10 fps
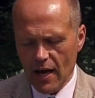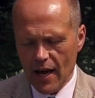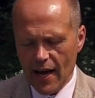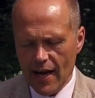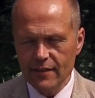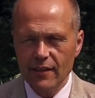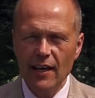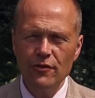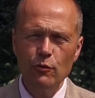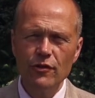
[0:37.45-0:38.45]
And
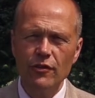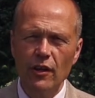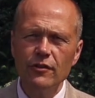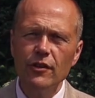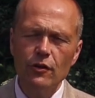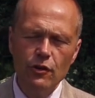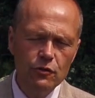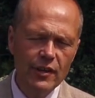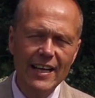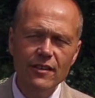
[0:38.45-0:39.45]
as a result, you know, you
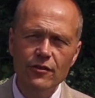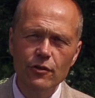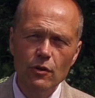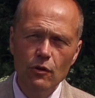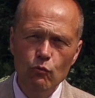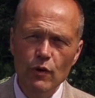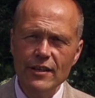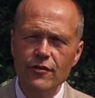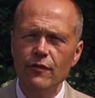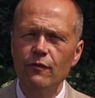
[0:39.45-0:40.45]
tend to
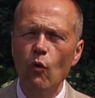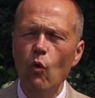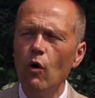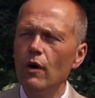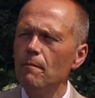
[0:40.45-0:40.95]
reach for